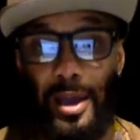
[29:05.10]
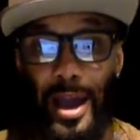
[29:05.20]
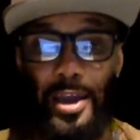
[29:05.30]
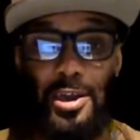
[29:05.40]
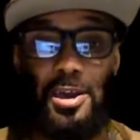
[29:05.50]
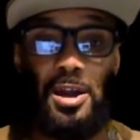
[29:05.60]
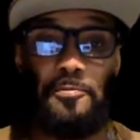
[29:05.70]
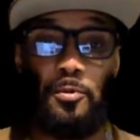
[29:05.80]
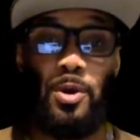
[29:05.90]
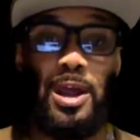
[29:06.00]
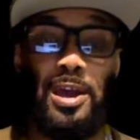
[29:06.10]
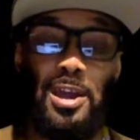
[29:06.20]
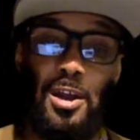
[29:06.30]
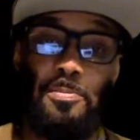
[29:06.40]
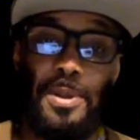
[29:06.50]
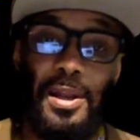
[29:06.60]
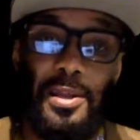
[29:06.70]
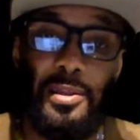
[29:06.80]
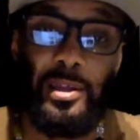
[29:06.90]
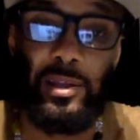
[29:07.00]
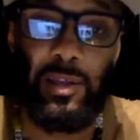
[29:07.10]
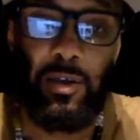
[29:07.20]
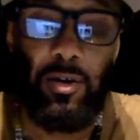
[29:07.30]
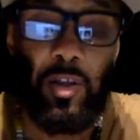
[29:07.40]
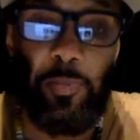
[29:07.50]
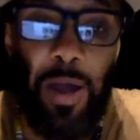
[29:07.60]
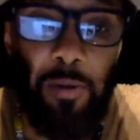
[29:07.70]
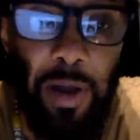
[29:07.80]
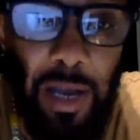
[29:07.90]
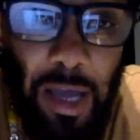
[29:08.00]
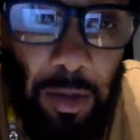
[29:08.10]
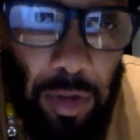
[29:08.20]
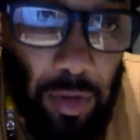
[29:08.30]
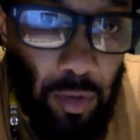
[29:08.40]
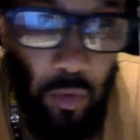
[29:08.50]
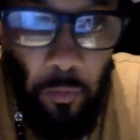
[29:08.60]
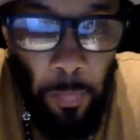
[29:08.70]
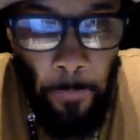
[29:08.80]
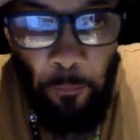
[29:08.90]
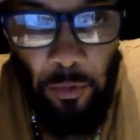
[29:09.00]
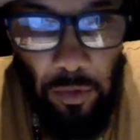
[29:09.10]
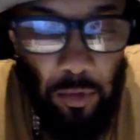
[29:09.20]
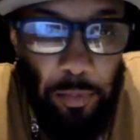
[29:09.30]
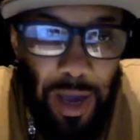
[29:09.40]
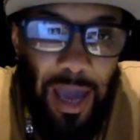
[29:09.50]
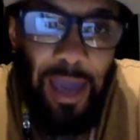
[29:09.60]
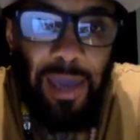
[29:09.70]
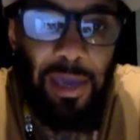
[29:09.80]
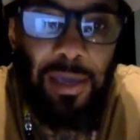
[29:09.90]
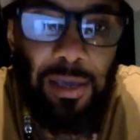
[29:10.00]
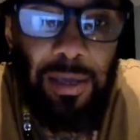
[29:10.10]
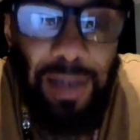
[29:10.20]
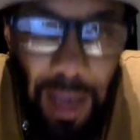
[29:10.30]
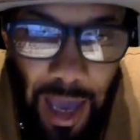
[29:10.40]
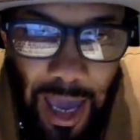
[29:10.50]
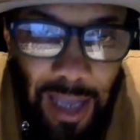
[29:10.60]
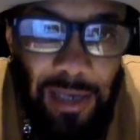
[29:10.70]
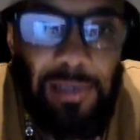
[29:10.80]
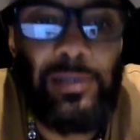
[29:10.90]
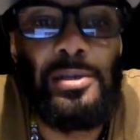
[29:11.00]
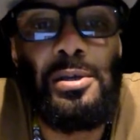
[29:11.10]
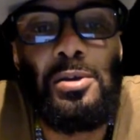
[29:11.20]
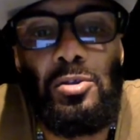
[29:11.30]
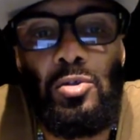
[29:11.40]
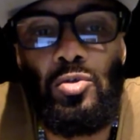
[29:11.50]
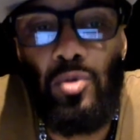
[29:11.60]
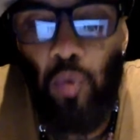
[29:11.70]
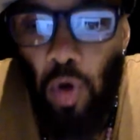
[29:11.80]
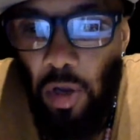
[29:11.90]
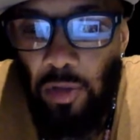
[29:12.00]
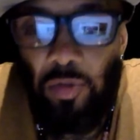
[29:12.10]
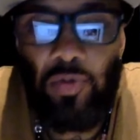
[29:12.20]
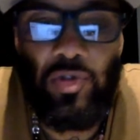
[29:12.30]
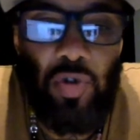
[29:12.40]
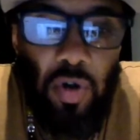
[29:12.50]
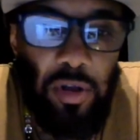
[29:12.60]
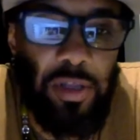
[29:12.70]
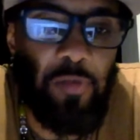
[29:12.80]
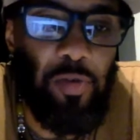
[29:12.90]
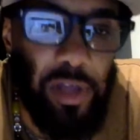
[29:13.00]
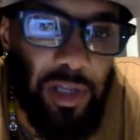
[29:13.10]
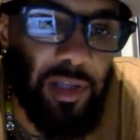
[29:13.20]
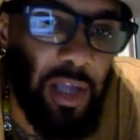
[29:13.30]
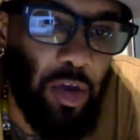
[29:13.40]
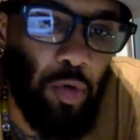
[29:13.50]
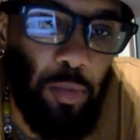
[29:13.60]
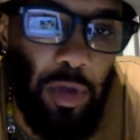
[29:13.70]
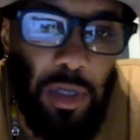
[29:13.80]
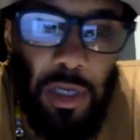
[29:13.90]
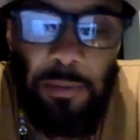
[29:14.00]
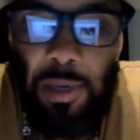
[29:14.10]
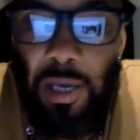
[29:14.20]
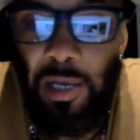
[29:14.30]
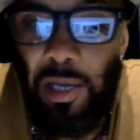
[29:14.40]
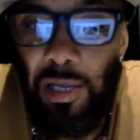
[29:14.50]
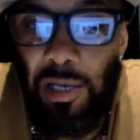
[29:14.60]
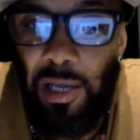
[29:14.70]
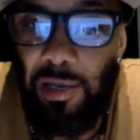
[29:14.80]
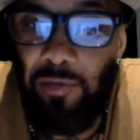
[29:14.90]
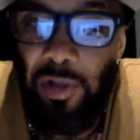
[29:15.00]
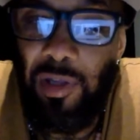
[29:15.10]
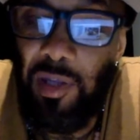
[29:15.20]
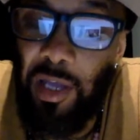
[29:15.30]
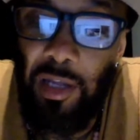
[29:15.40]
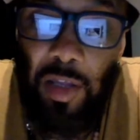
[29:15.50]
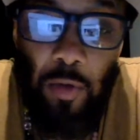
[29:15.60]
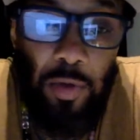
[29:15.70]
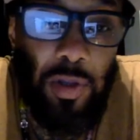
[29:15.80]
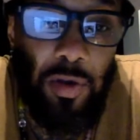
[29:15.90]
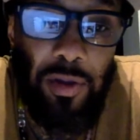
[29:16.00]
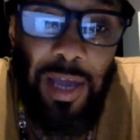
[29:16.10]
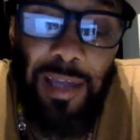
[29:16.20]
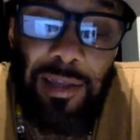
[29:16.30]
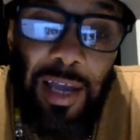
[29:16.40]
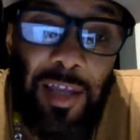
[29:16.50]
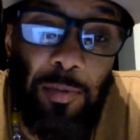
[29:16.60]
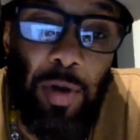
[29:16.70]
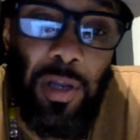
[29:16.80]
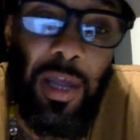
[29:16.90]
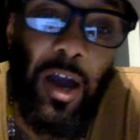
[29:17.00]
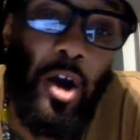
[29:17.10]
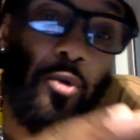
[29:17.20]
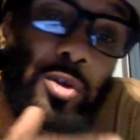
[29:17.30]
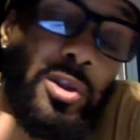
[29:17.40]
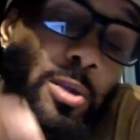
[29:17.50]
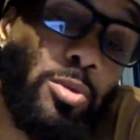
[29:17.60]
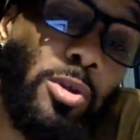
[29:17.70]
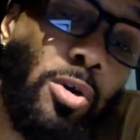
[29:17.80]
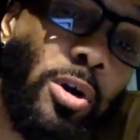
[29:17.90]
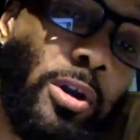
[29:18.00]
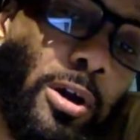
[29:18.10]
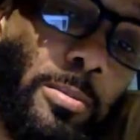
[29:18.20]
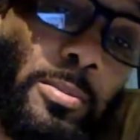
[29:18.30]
I hear from what I hear, Belize is a good spot right now to buy land, to work, to join the real estate community, man. And real estate is always good. That's money that always keeps going up.